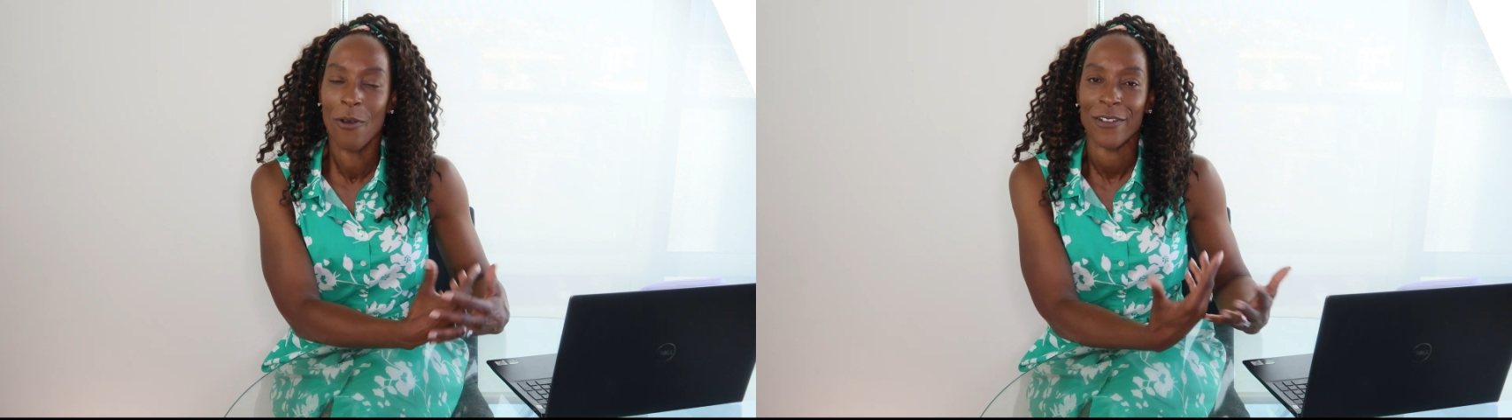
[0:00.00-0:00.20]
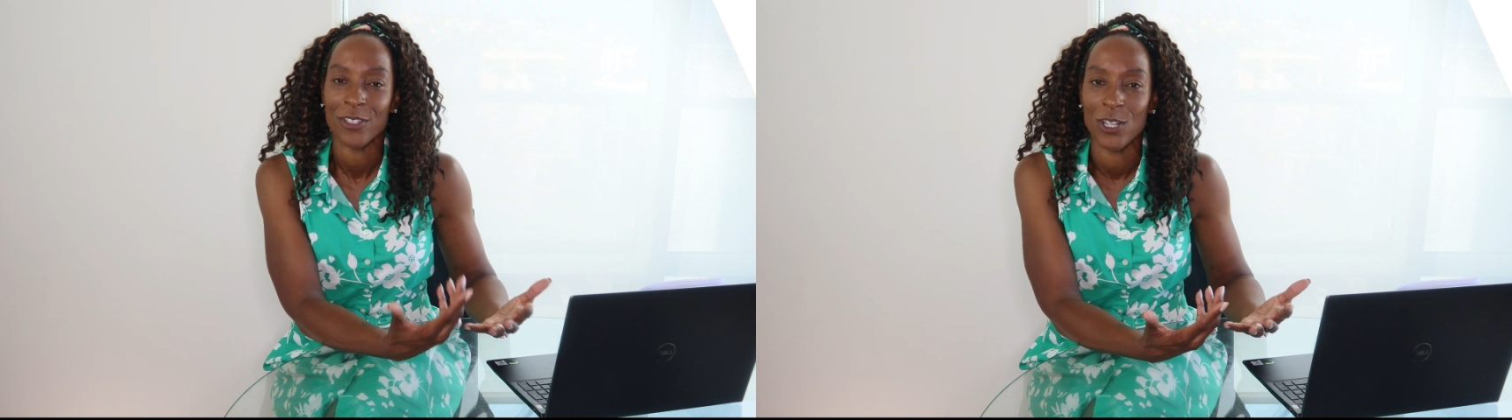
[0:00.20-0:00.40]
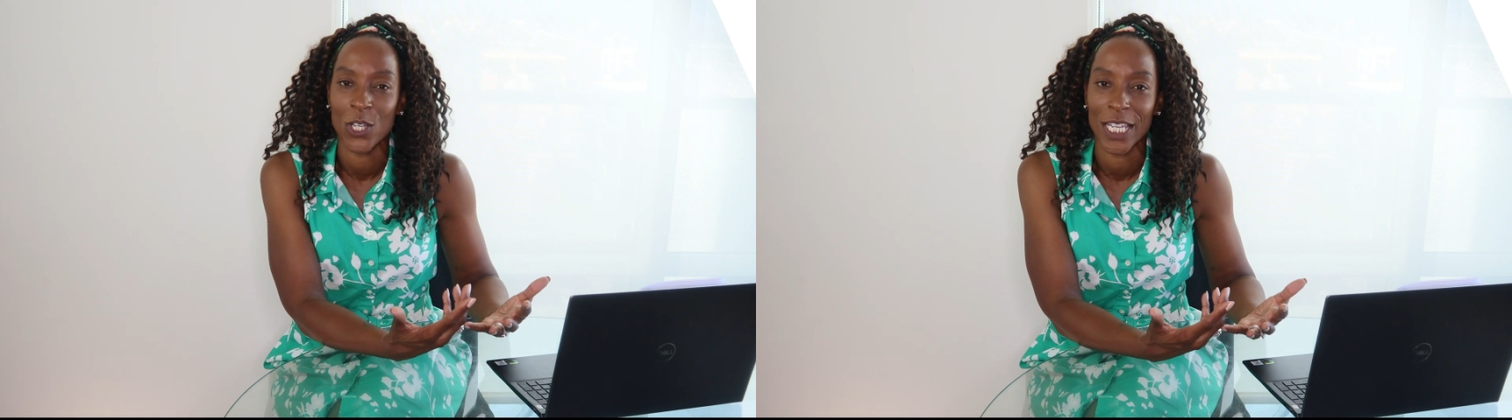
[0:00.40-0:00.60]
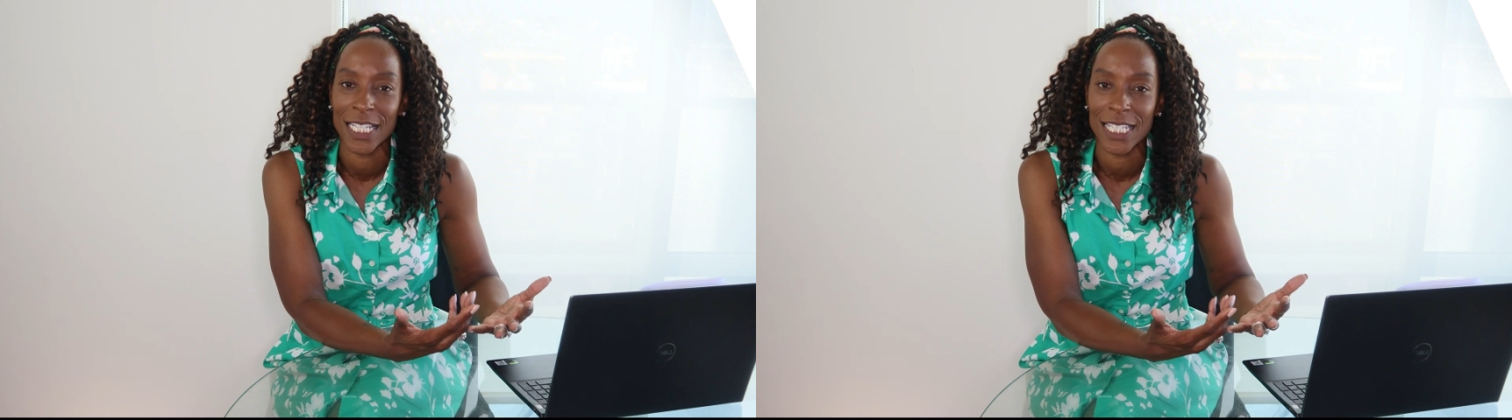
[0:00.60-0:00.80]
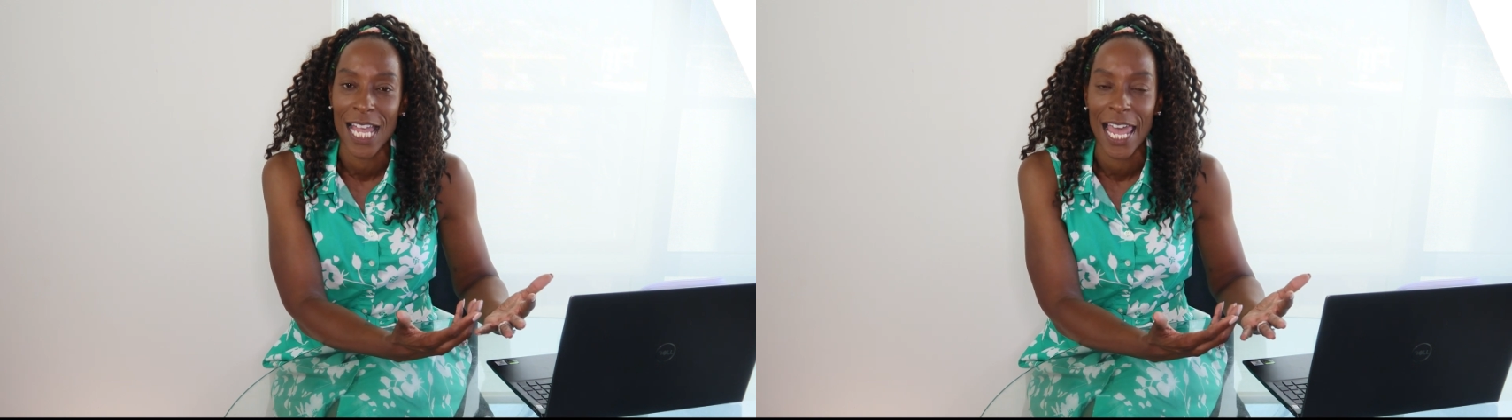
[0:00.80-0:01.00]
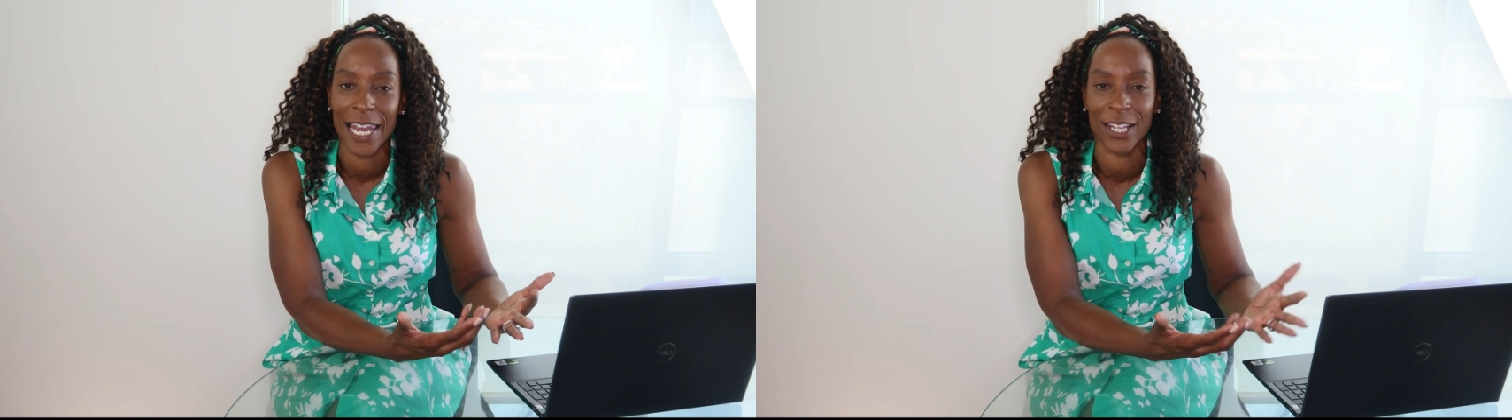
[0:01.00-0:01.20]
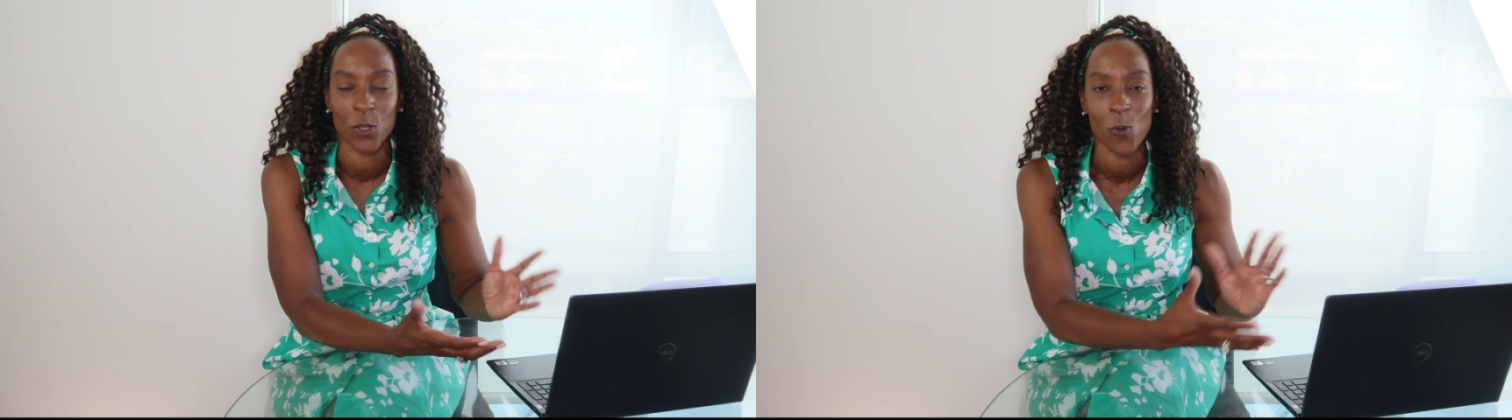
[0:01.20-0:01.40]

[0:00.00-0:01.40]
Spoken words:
We're after looking stylish.